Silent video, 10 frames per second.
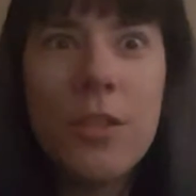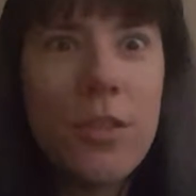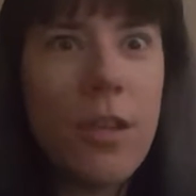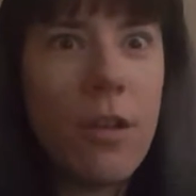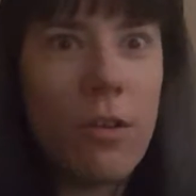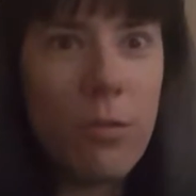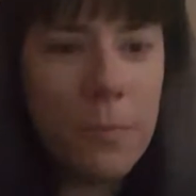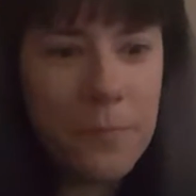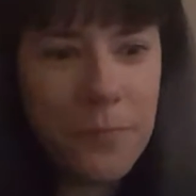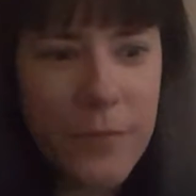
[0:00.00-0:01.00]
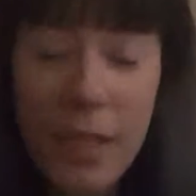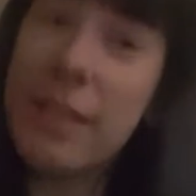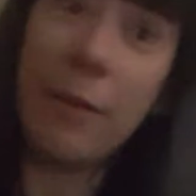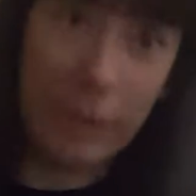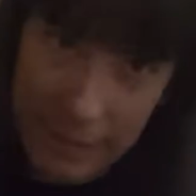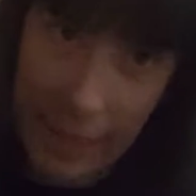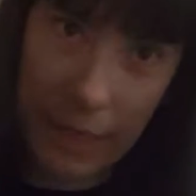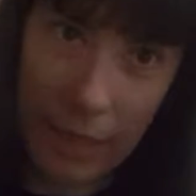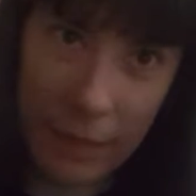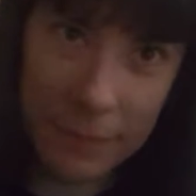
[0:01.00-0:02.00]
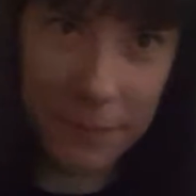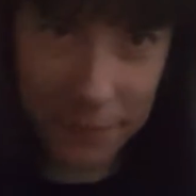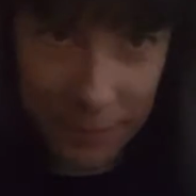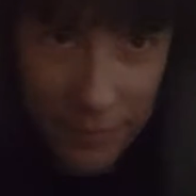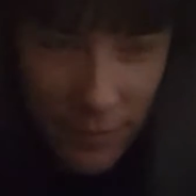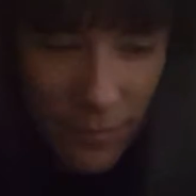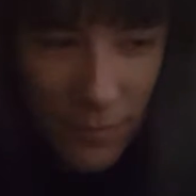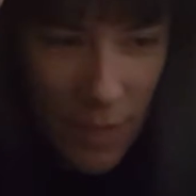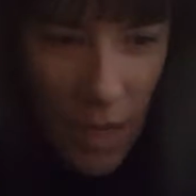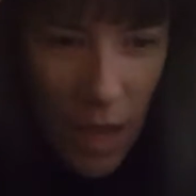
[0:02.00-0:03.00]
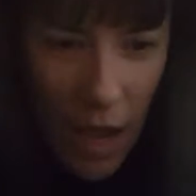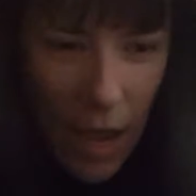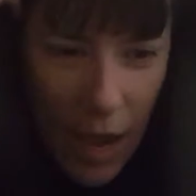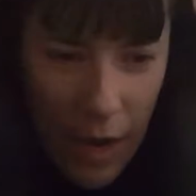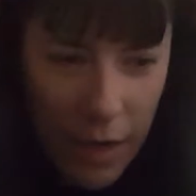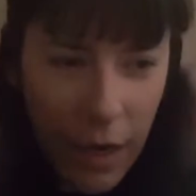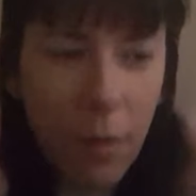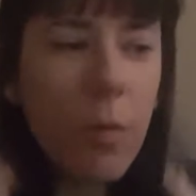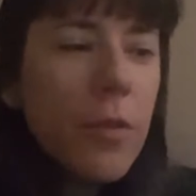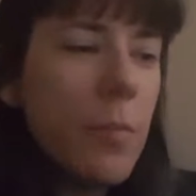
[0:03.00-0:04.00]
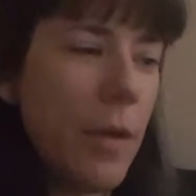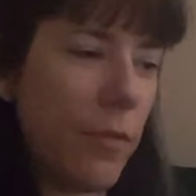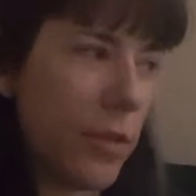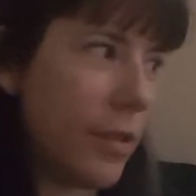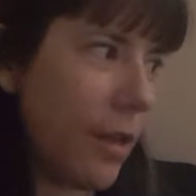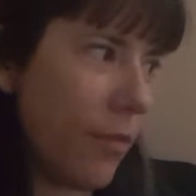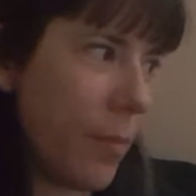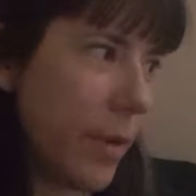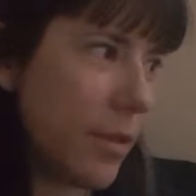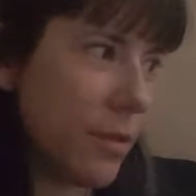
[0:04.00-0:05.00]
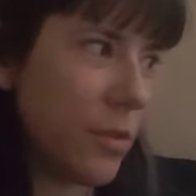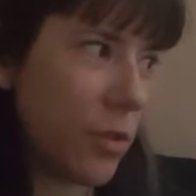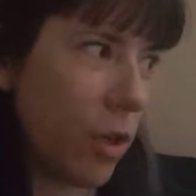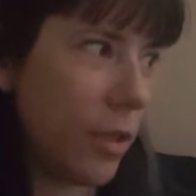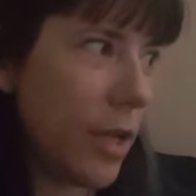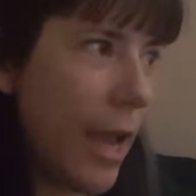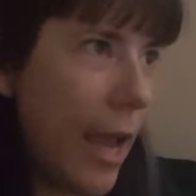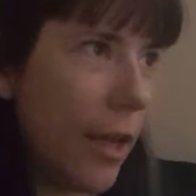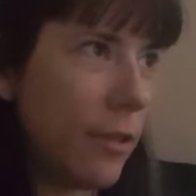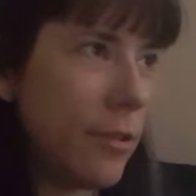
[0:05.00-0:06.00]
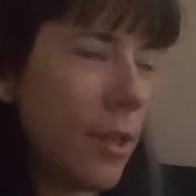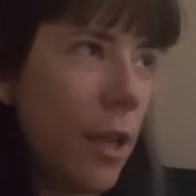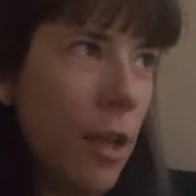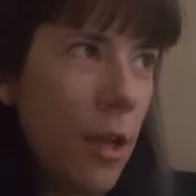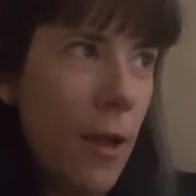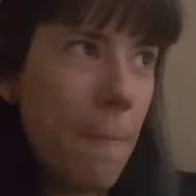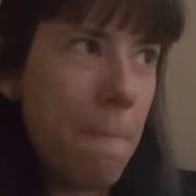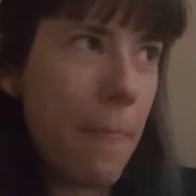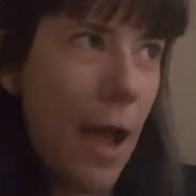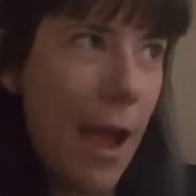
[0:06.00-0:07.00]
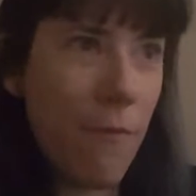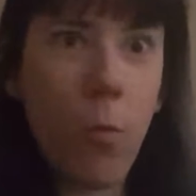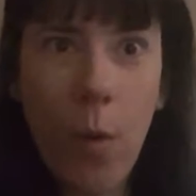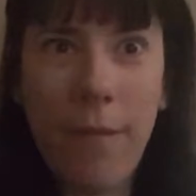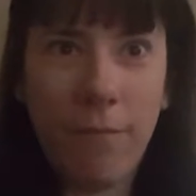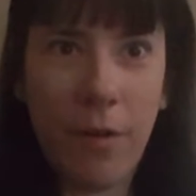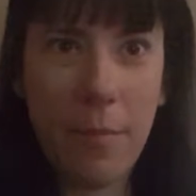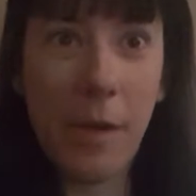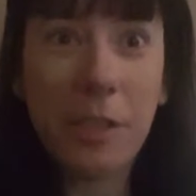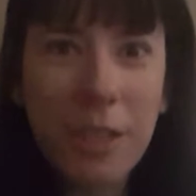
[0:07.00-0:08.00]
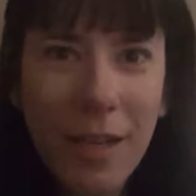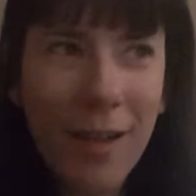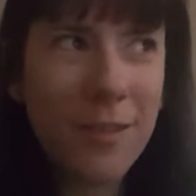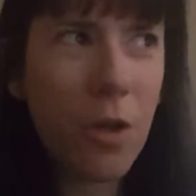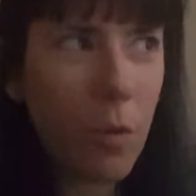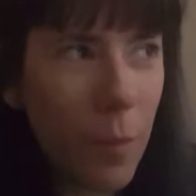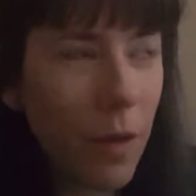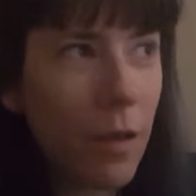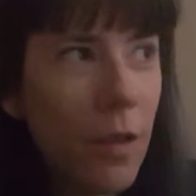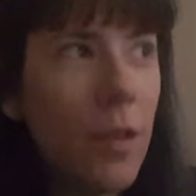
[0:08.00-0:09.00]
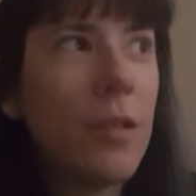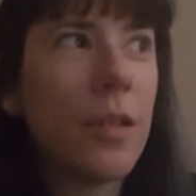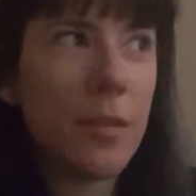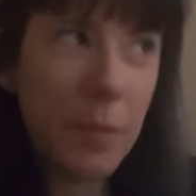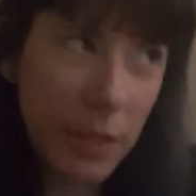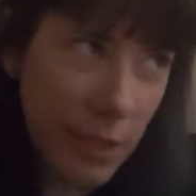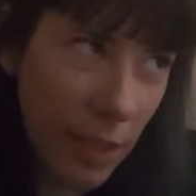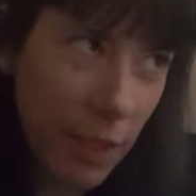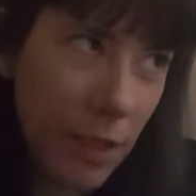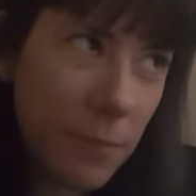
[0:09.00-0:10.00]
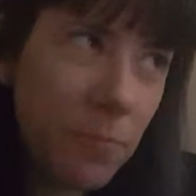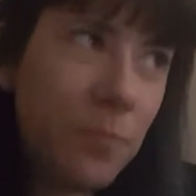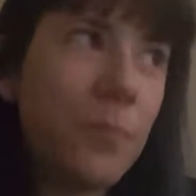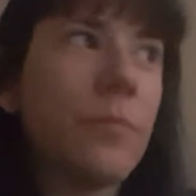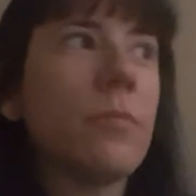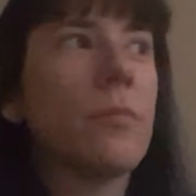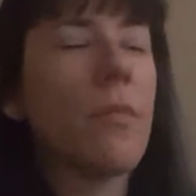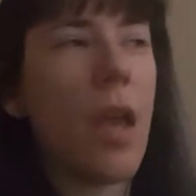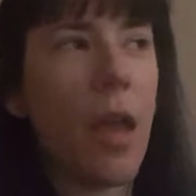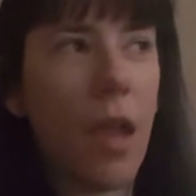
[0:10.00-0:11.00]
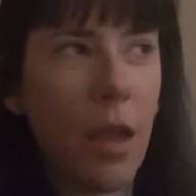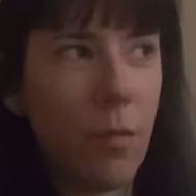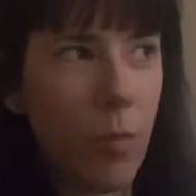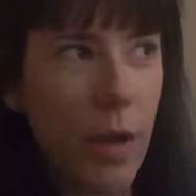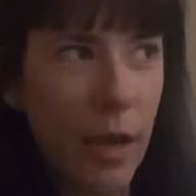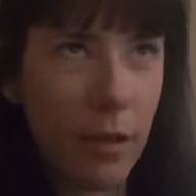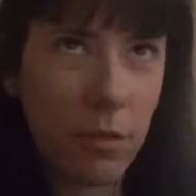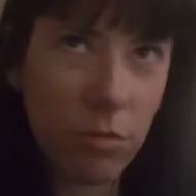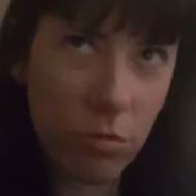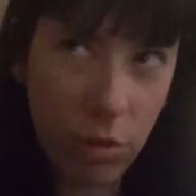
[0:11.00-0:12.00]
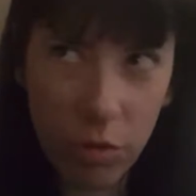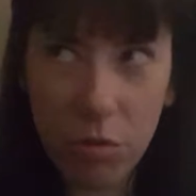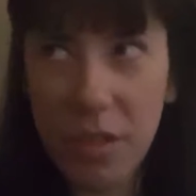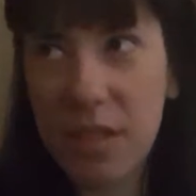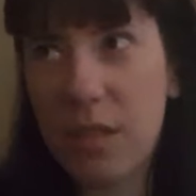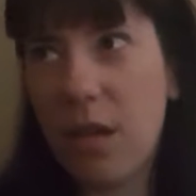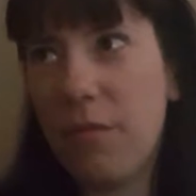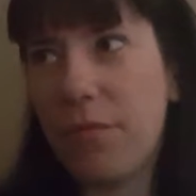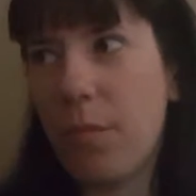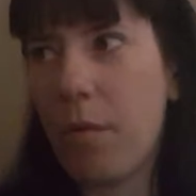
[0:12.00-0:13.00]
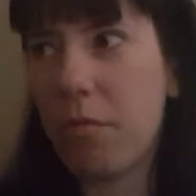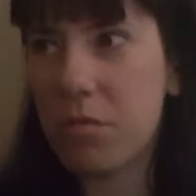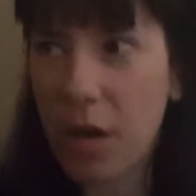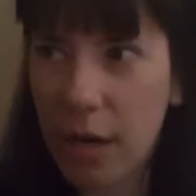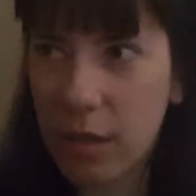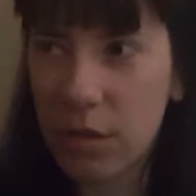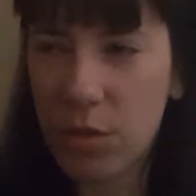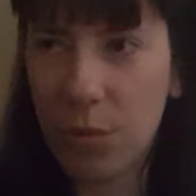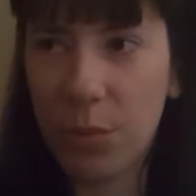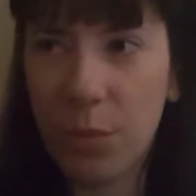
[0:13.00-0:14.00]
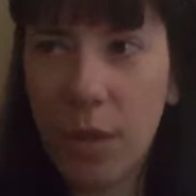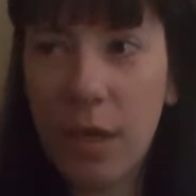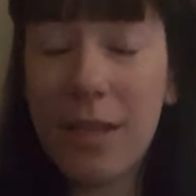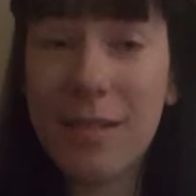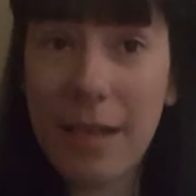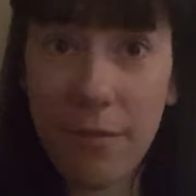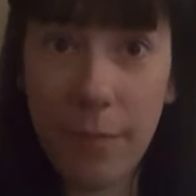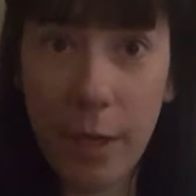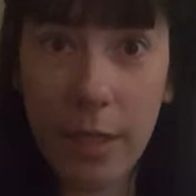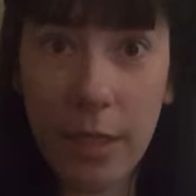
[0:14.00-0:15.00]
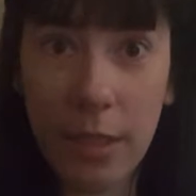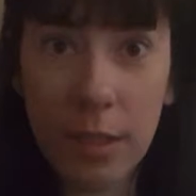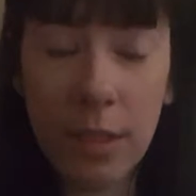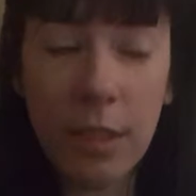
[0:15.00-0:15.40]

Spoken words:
so, as I was saying, I want to be able to tell everybody this is good. And I haven't went very much in October because of being sick. And we had trick-or-treat stuff, and we were trying to save money